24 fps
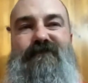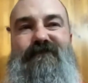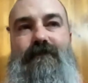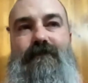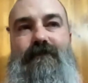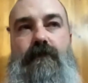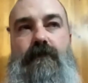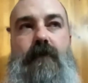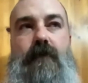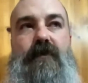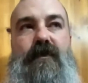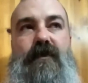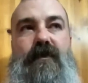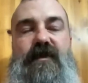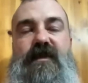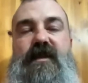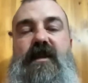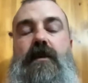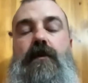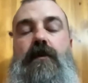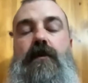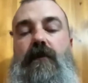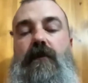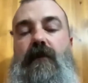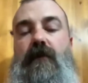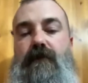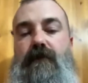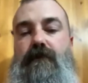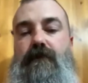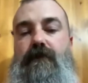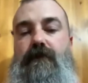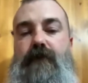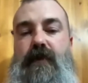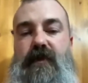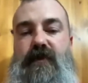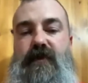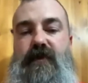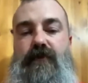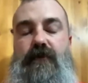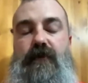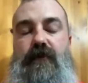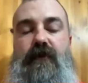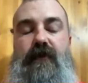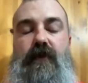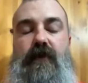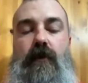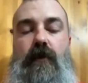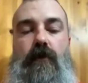maybe the tier of pitcher
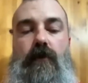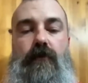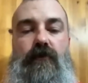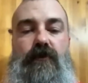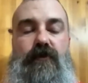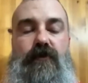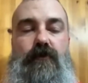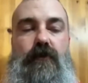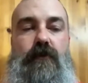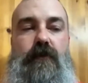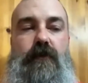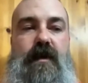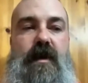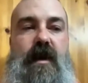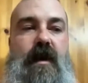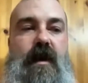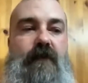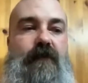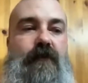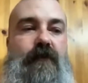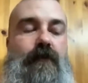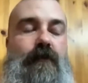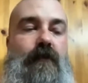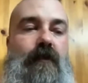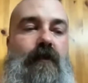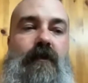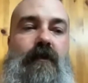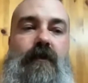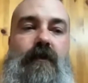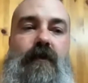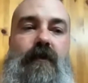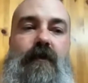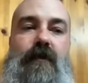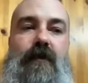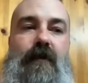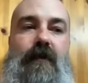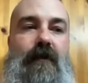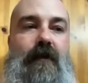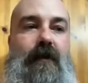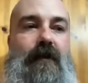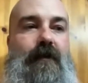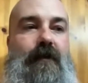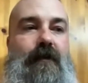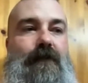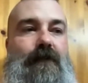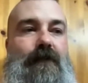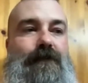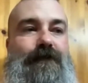that the Cardinals would be after.
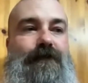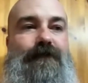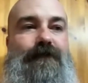Um,